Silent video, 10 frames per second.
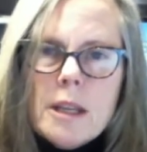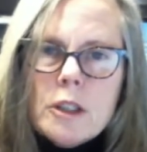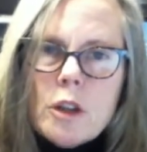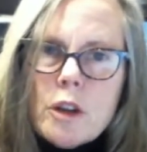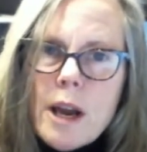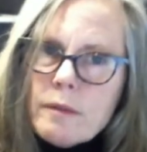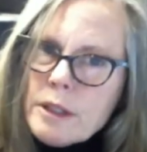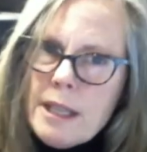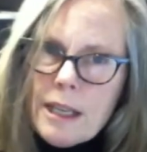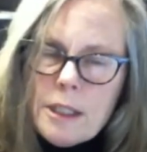So they're
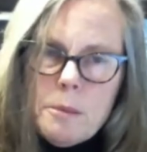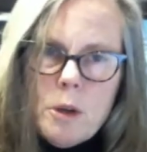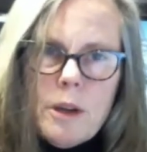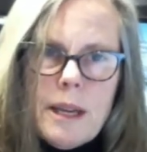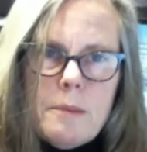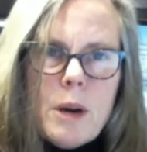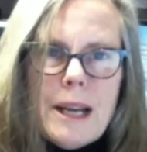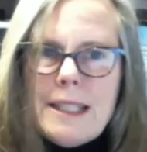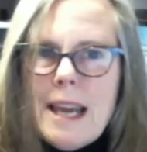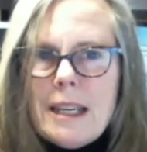unresectable in probably